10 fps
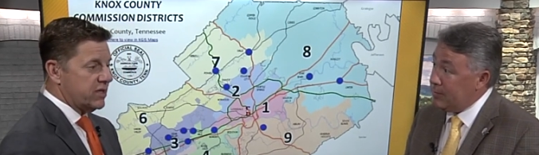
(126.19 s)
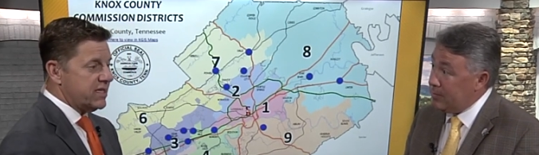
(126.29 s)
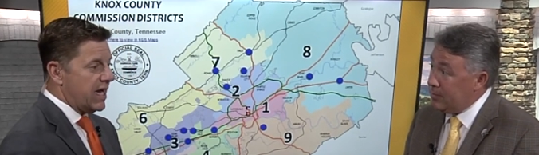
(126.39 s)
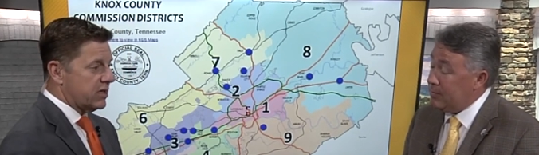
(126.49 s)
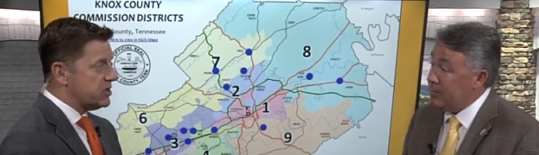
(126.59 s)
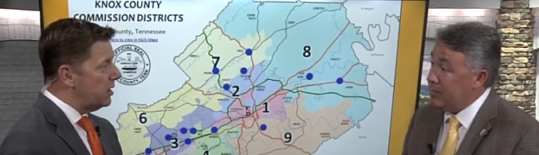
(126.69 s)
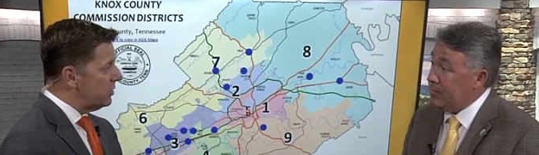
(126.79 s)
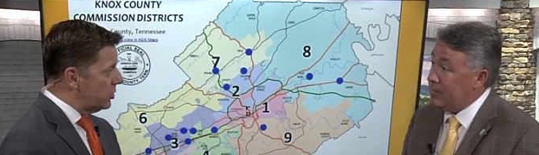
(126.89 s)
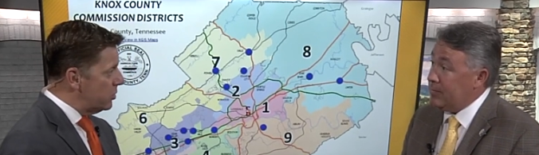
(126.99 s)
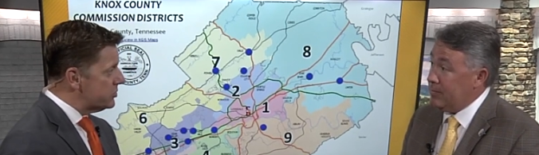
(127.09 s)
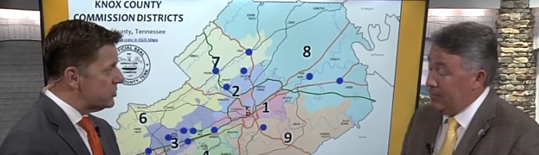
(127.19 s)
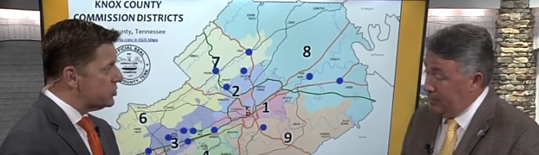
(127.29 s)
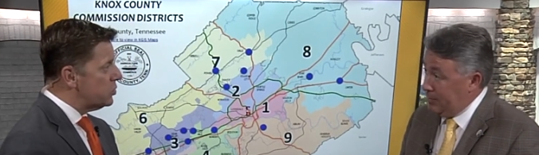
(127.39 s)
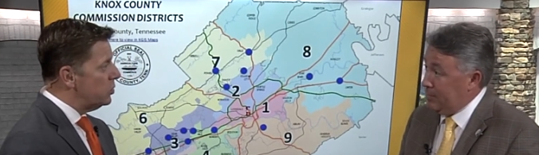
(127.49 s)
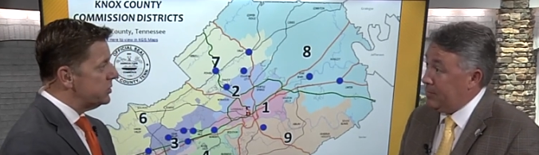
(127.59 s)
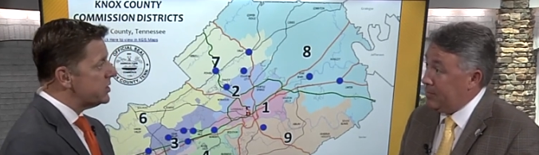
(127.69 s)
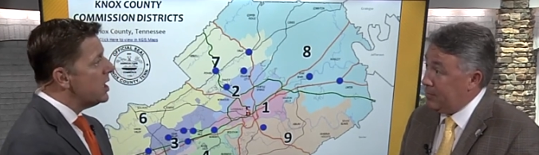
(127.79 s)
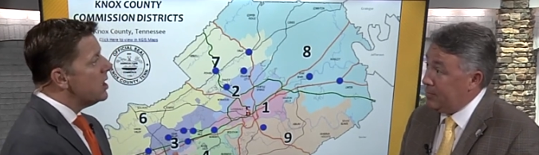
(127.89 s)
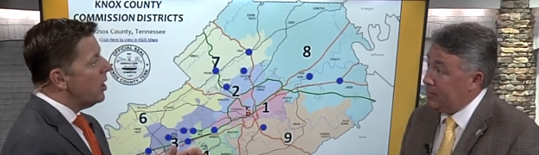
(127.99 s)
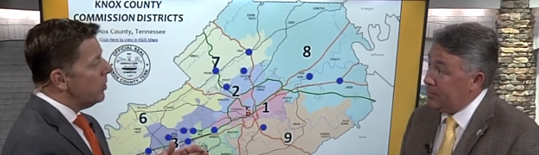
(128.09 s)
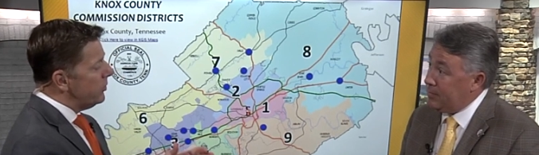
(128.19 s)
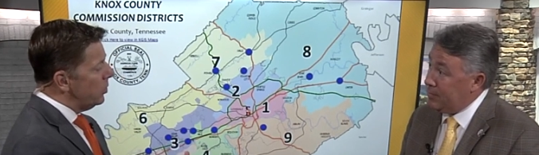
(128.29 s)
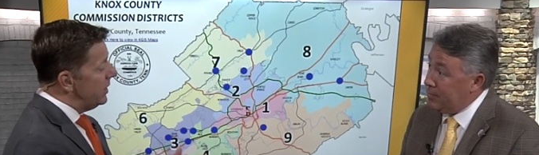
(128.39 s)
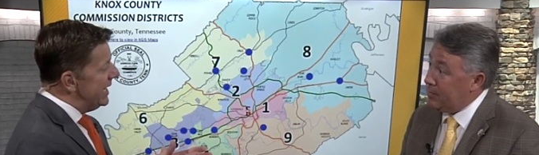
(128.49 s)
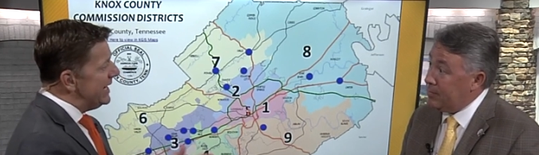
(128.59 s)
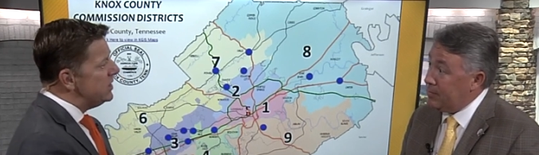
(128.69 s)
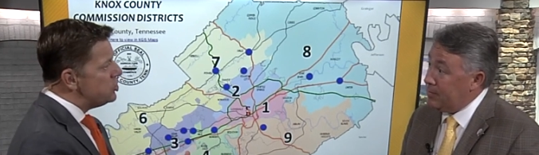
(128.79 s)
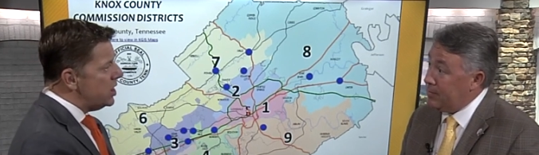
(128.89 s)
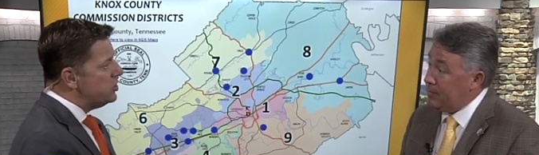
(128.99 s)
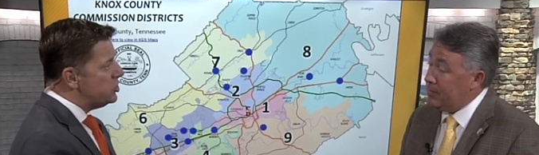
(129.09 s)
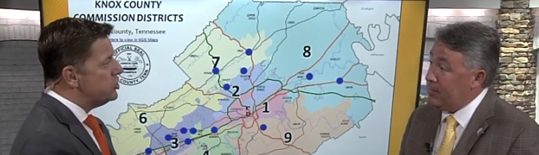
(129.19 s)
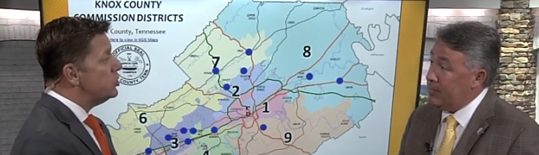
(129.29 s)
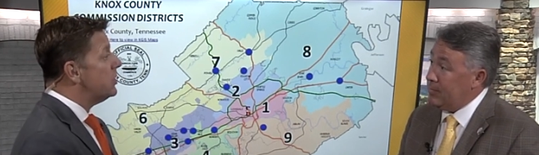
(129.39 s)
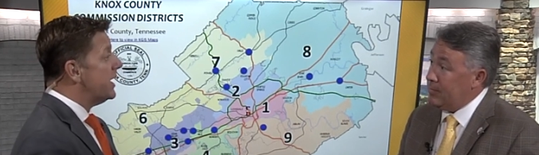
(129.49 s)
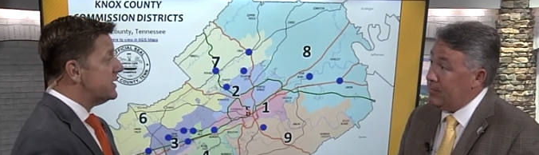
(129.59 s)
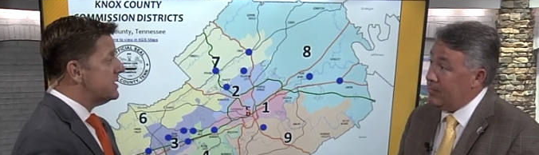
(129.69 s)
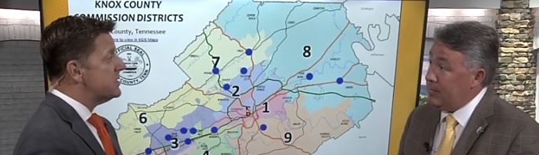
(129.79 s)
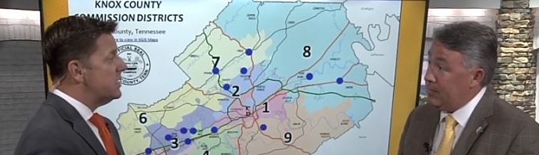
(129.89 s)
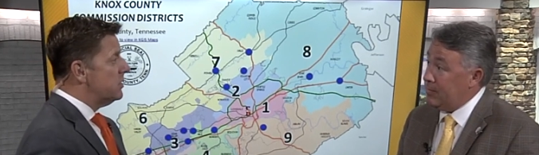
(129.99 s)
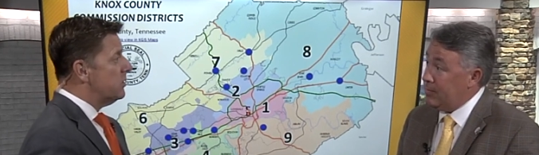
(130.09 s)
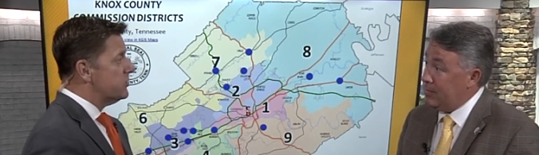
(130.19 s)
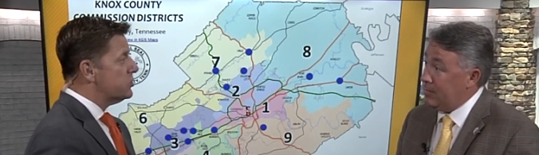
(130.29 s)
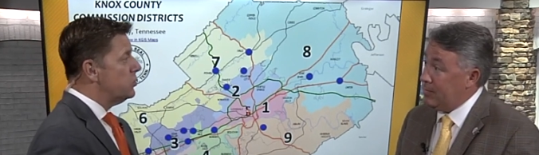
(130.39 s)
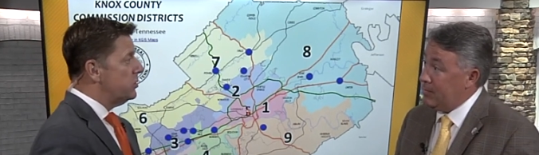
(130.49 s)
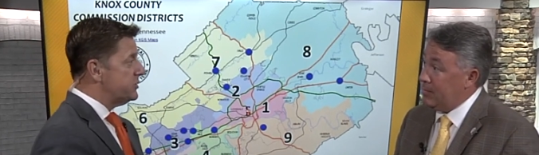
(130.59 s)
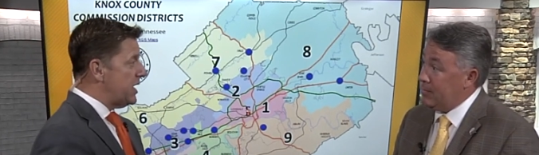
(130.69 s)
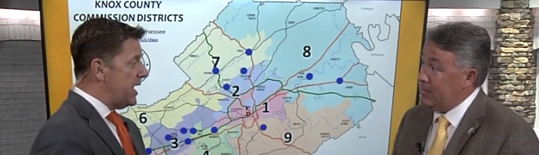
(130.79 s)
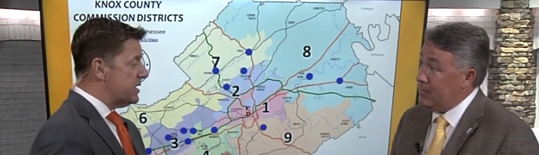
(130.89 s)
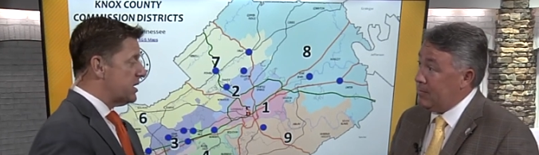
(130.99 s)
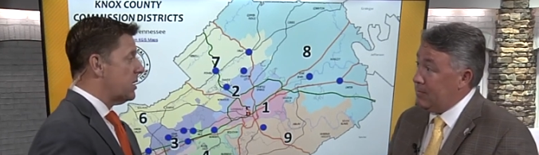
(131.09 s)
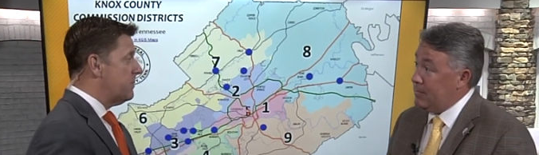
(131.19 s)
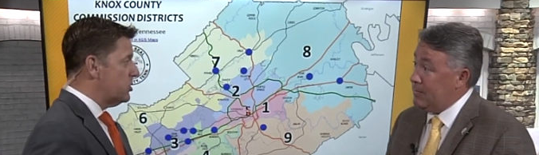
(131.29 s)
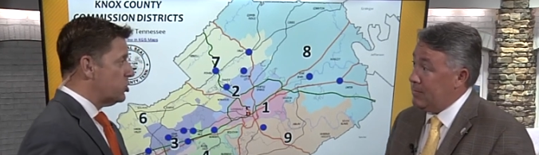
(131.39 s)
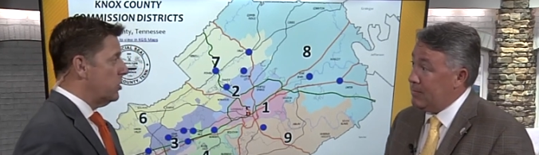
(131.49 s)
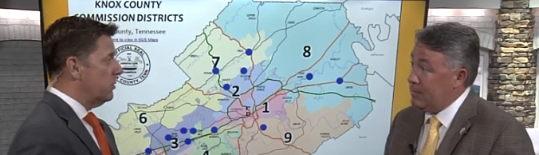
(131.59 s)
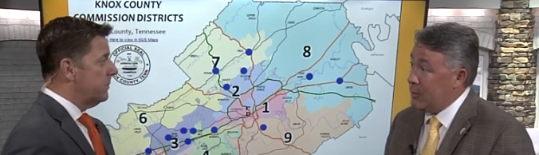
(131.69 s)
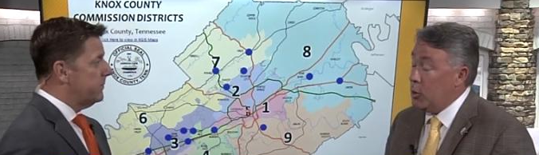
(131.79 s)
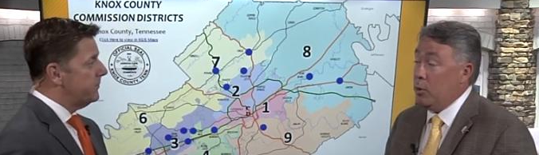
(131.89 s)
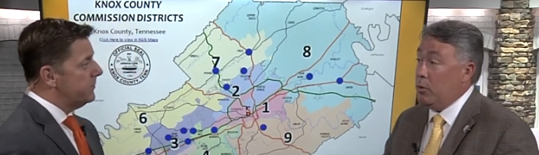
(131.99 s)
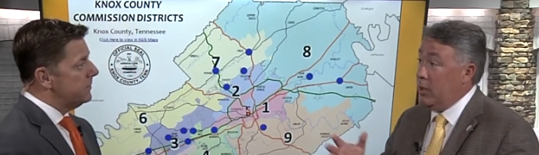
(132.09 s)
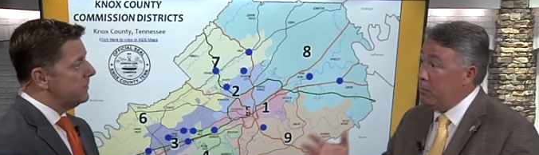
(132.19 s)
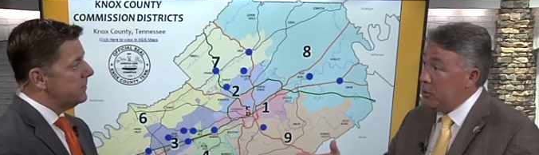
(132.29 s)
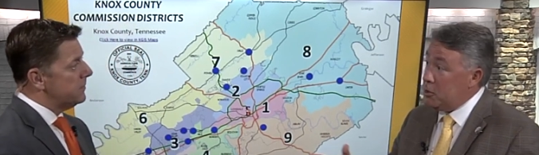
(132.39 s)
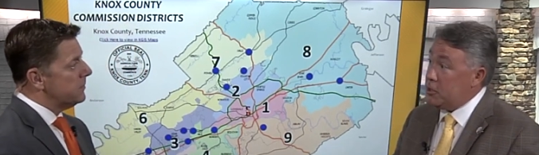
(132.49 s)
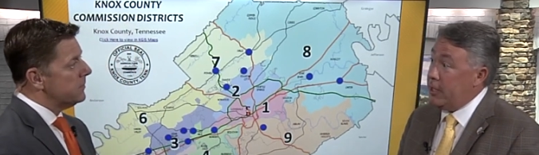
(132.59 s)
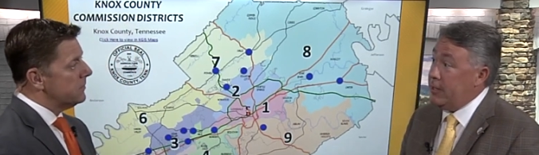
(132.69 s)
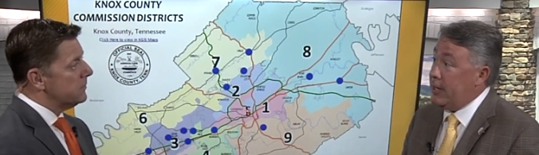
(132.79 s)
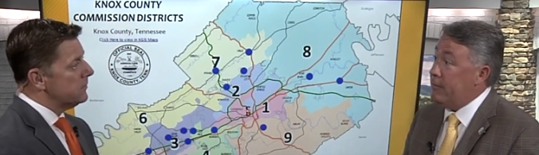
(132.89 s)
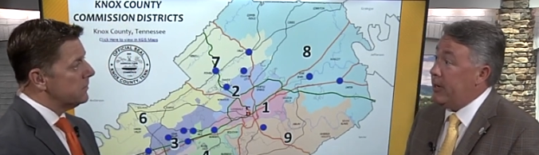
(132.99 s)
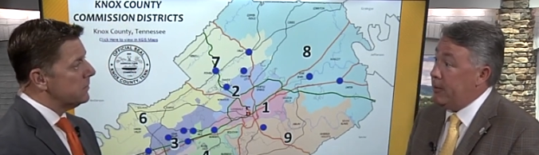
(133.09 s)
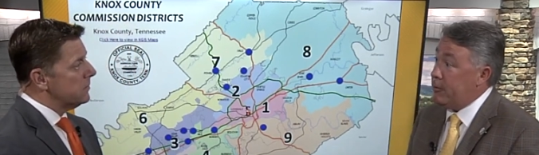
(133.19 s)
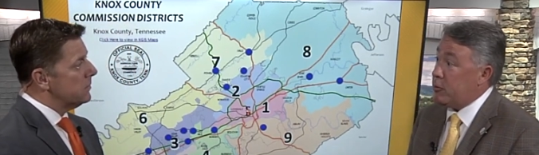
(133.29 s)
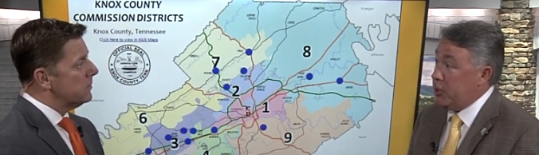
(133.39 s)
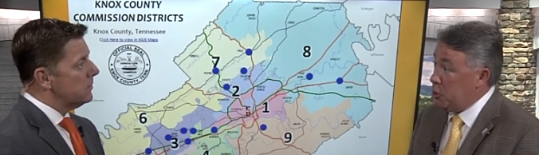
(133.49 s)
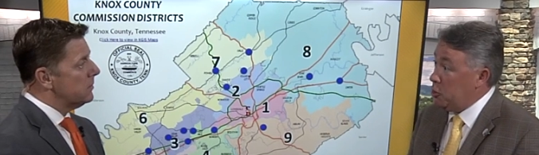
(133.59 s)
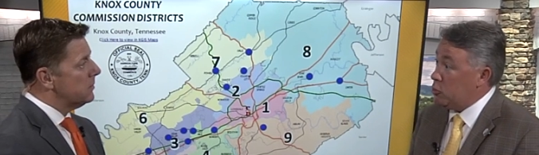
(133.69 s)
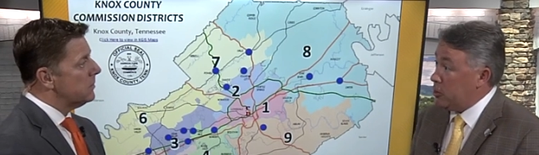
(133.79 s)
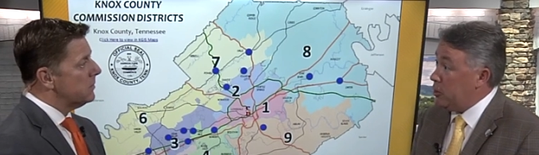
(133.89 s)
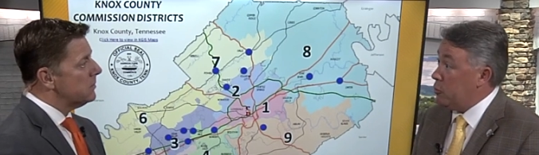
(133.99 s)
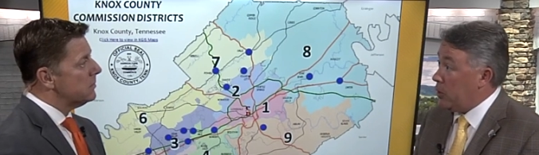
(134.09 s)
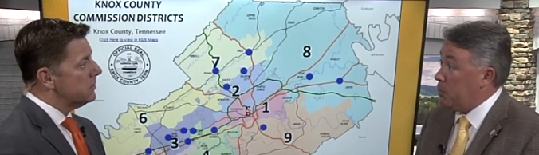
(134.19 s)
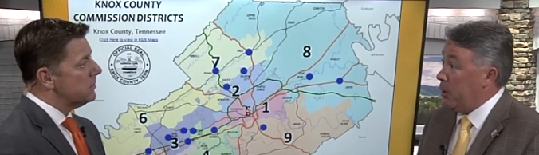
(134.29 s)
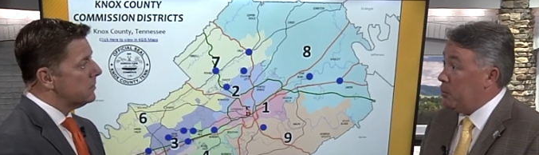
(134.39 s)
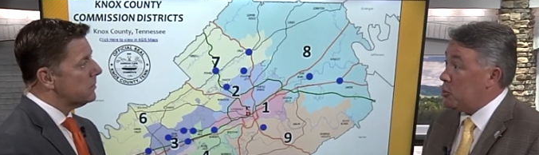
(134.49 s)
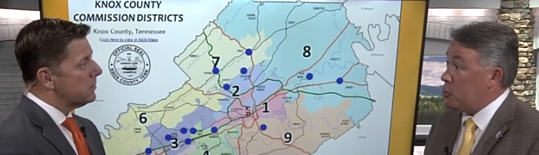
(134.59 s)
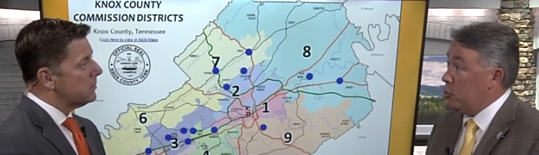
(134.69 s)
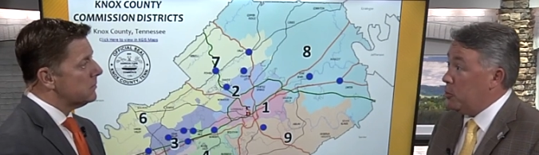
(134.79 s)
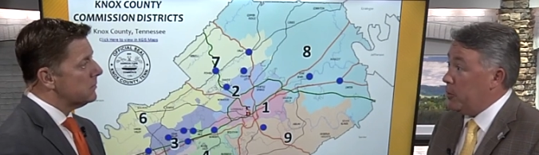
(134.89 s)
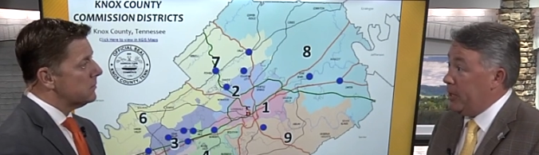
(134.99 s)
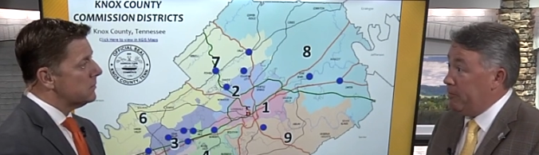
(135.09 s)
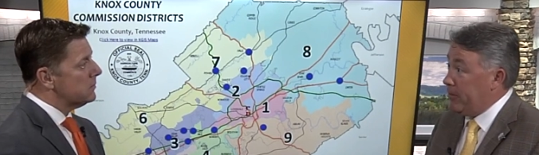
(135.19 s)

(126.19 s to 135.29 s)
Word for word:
Speaker 1: tax dollar, goes to schools. Are there any changes you'd like to see in our schools as a commissioner?
Speaker 2: Well, let me just say that I've had 3 children go through our public school, and in